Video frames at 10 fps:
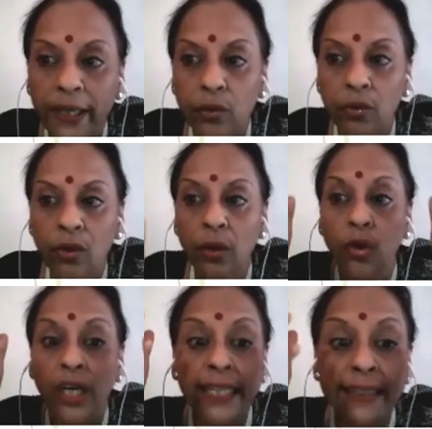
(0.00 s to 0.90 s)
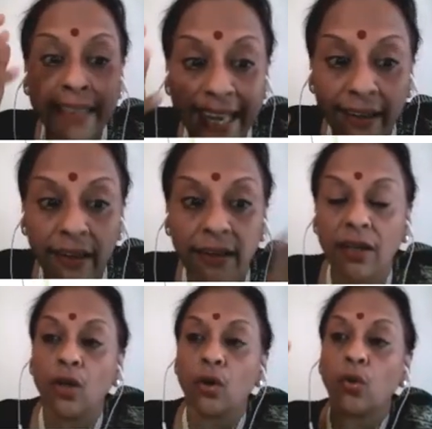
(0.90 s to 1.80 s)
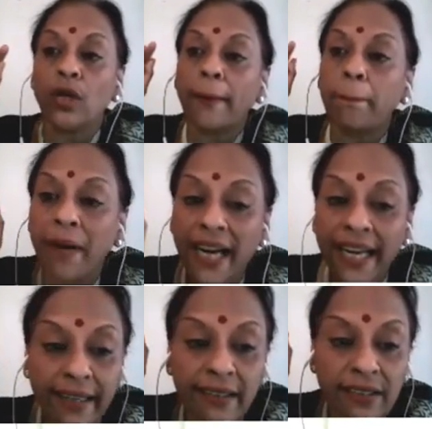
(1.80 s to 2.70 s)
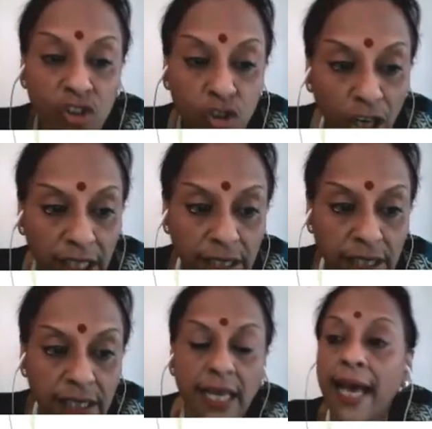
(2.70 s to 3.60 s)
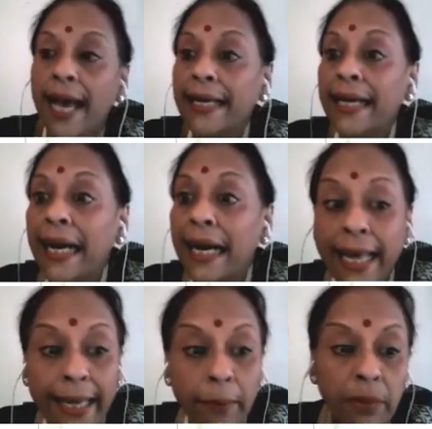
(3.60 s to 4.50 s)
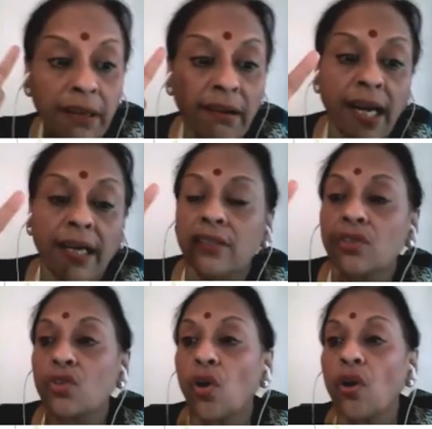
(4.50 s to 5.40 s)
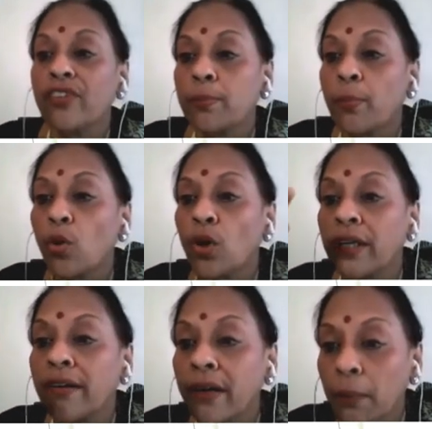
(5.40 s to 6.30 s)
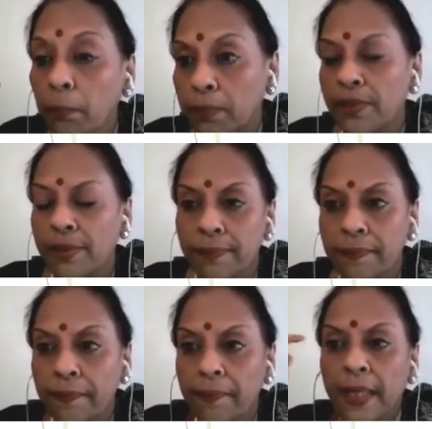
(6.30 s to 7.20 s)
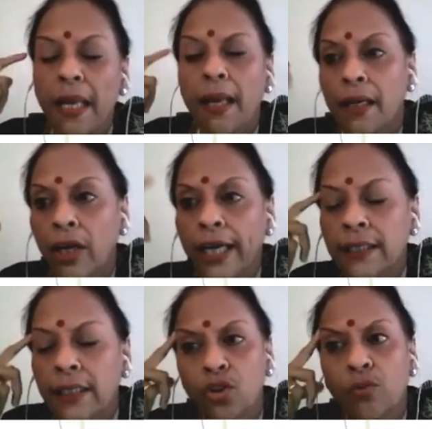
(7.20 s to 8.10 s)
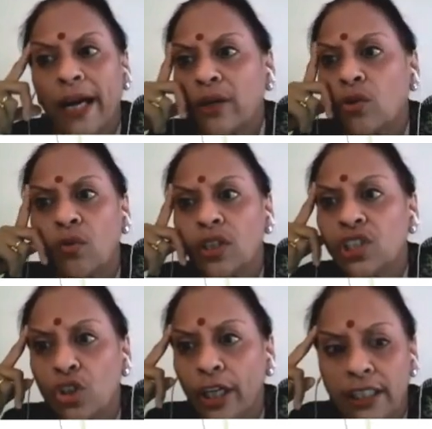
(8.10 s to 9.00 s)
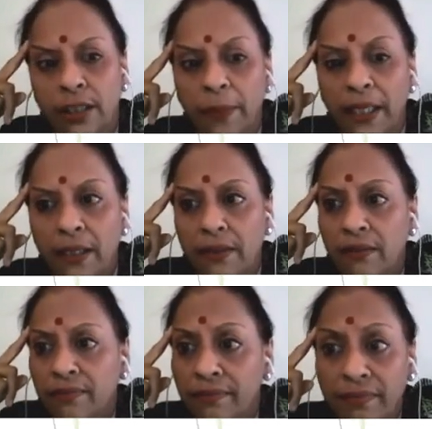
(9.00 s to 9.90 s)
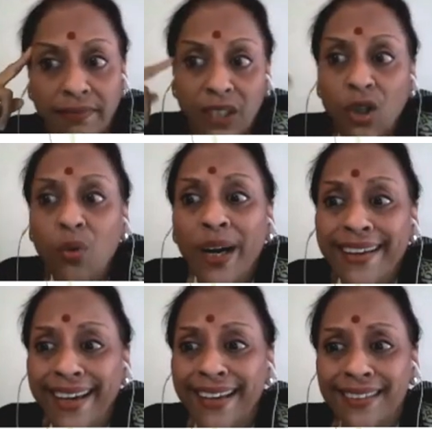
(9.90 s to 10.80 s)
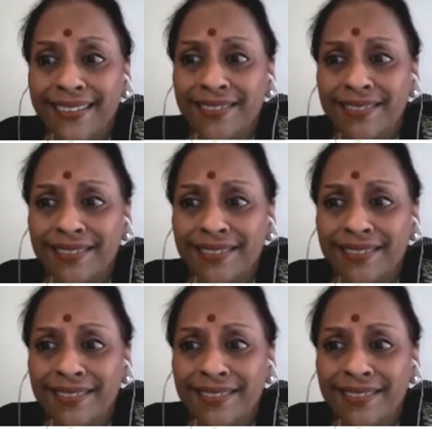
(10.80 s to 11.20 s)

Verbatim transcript: me to, and only then could I bind the struts and climb the rungs of his broken ribs. Now let's assume I don't know what struts mean. Do I care?